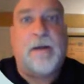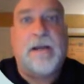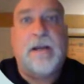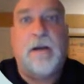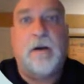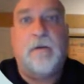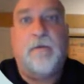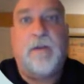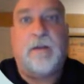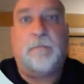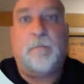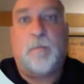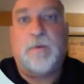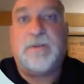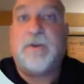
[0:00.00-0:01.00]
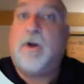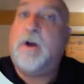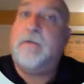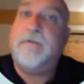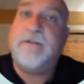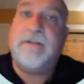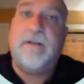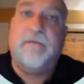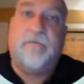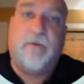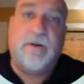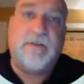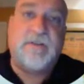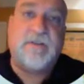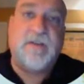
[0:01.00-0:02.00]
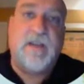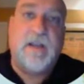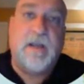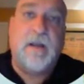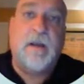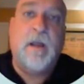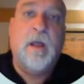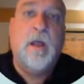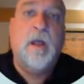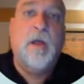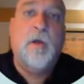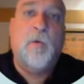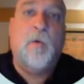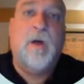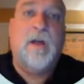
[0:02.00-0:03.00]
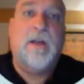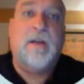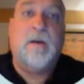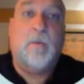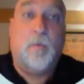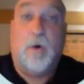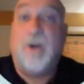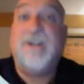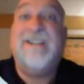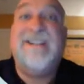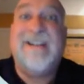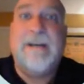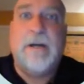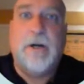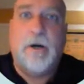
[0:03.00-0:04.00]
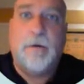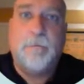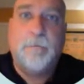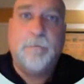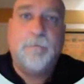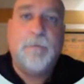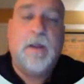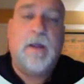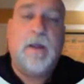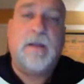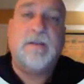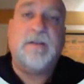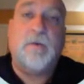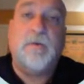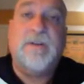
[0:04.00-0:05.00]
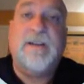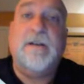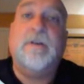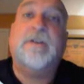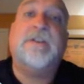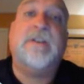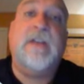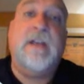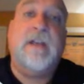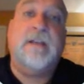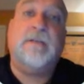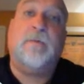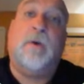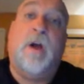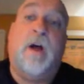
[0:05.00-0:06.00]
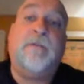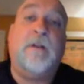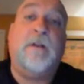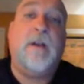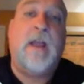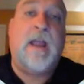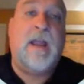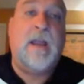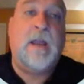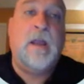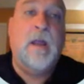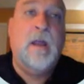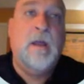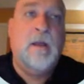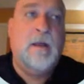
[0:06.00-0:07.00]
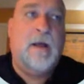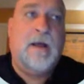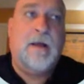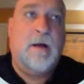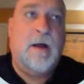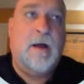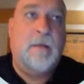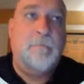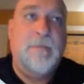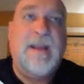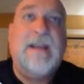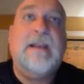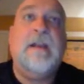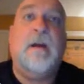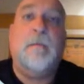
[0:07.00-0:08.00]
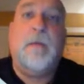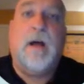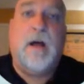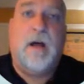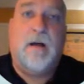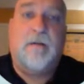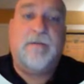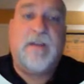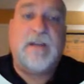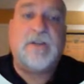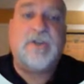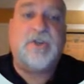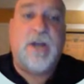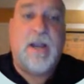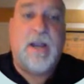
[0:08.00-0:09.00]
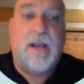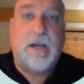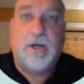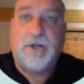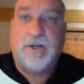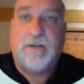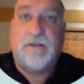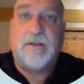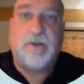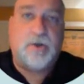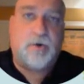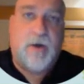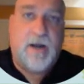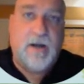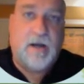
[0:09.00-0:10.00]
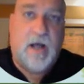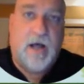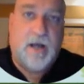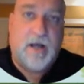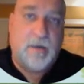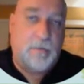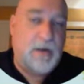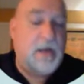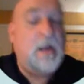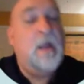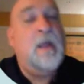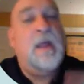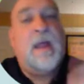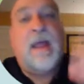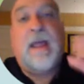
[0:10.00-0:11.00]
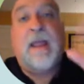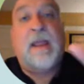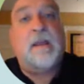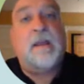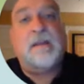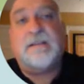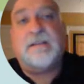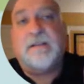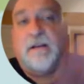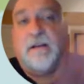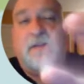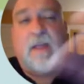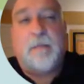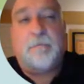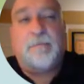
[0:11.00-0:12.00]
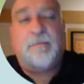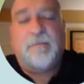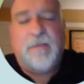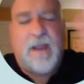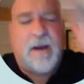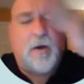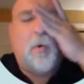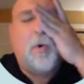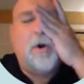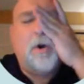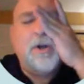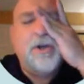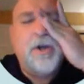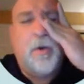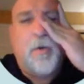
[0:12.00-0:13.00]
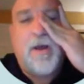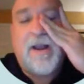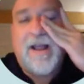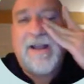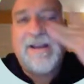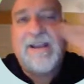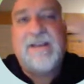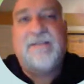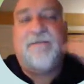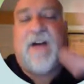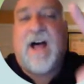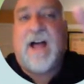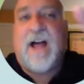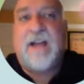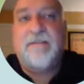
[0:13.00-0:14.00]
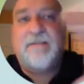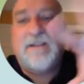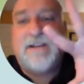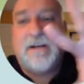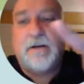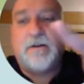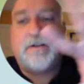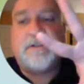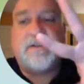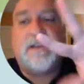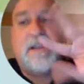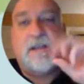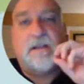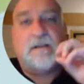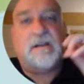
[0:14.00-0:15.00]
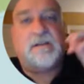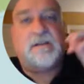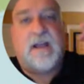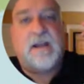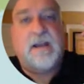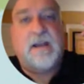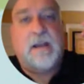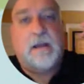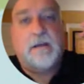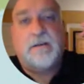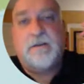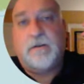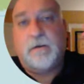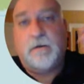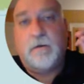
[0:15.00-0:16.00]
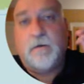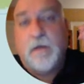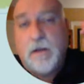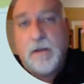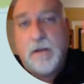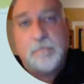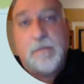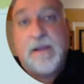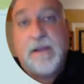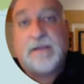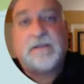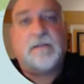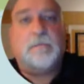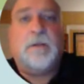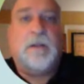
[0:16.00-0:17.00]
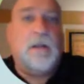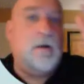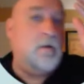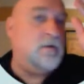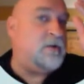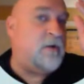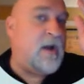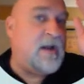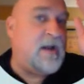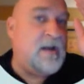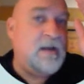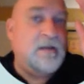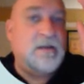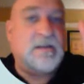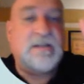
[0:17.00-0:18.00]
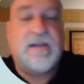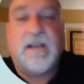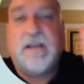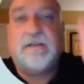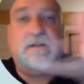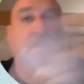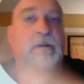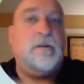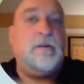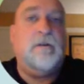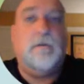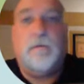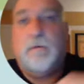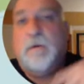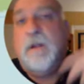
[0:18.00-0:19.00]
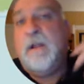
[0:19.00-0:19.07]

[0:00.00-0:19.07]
here that was harvested for its skin were deer. And so deer skins were often a medium of exchange in this trade economy. Hey, instead of that corn, you know what? I need 5 deer skins because I need to make some clothes, or I need the skins to